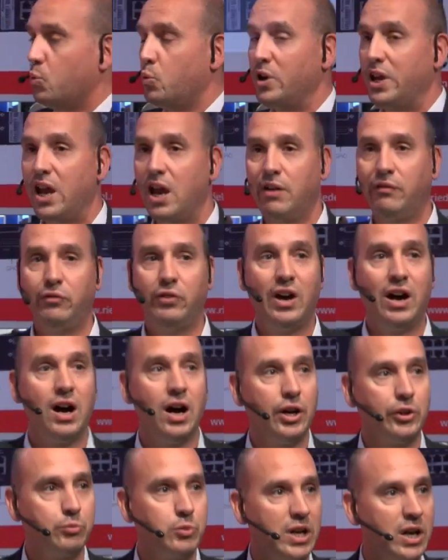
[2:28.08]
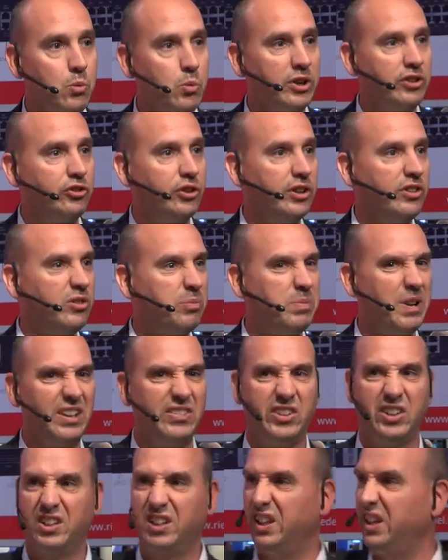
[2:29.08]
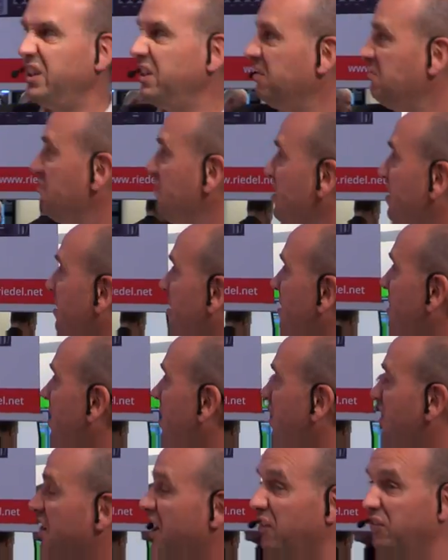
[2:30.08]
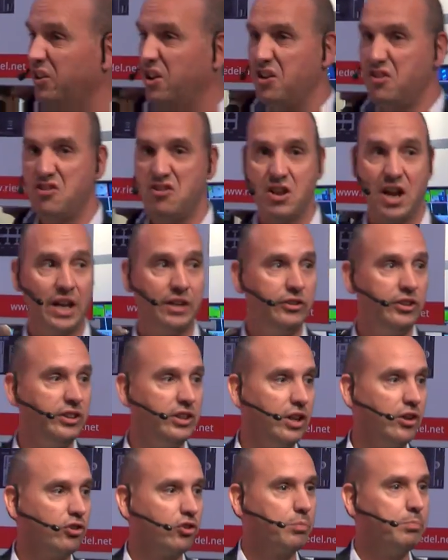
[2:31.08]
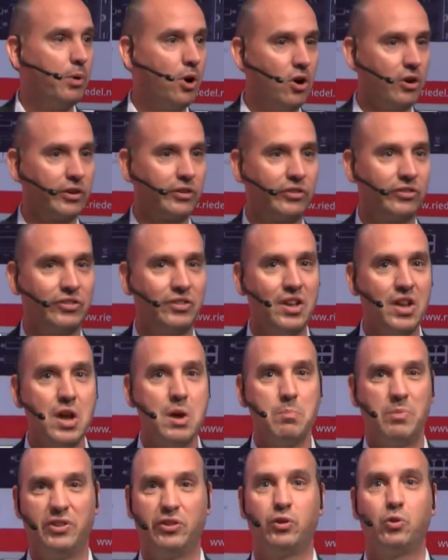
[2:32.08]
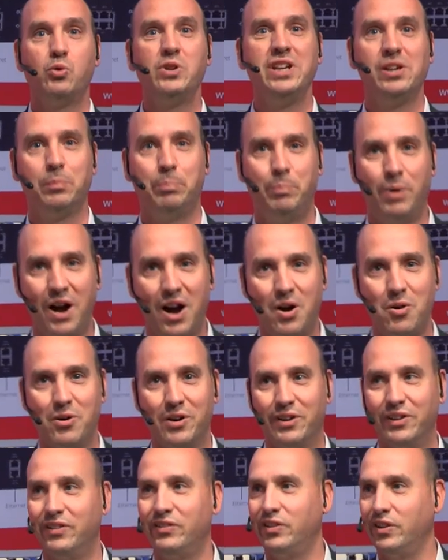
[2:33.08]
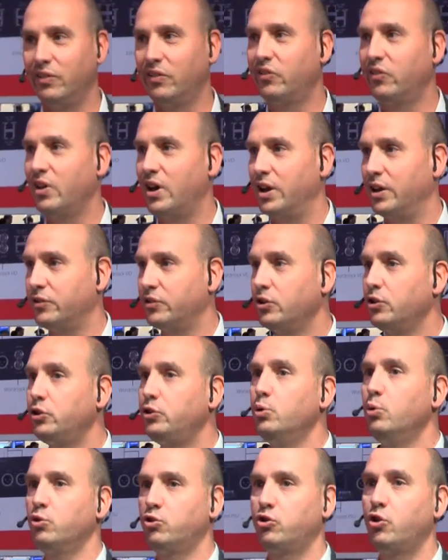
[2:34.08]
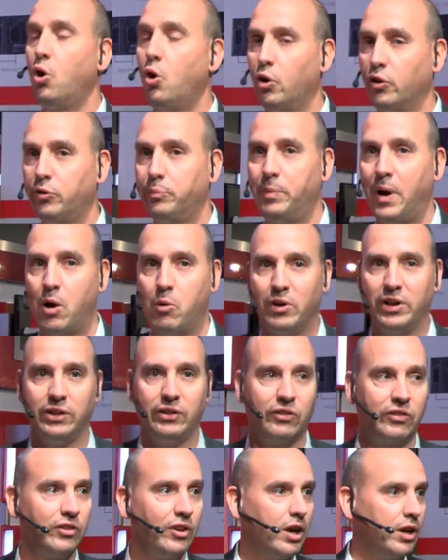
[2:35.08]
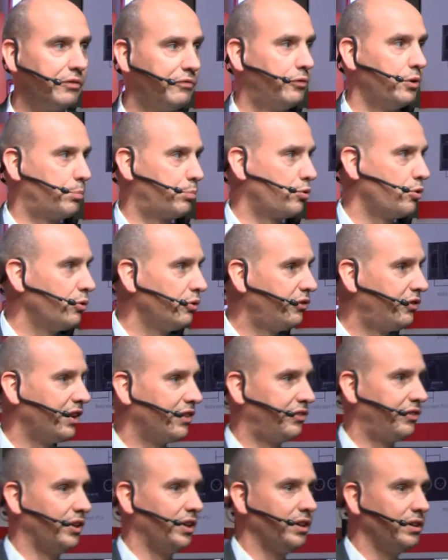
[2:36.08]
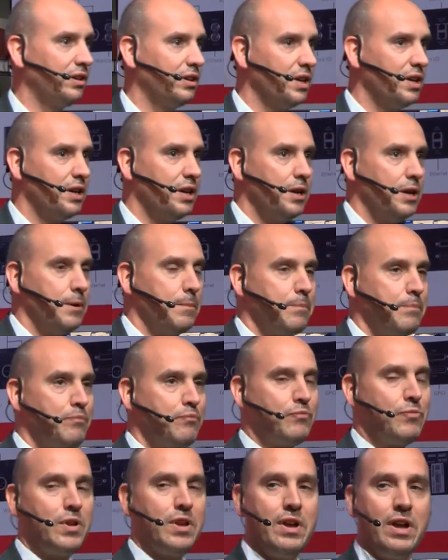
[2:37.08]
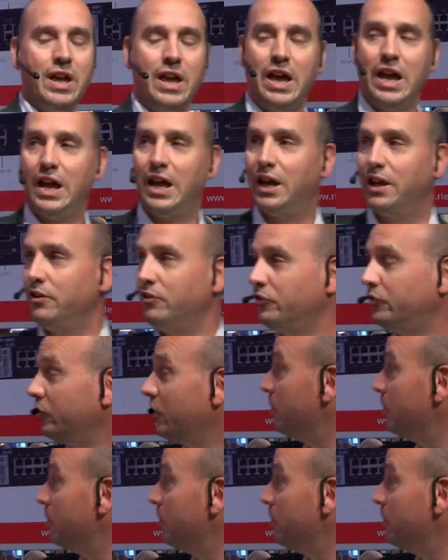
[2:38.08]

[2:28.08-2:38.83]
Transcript: we have the hardware which is basically another 19-inch box, but the real power is inside. Huge horsepower inside for processing. And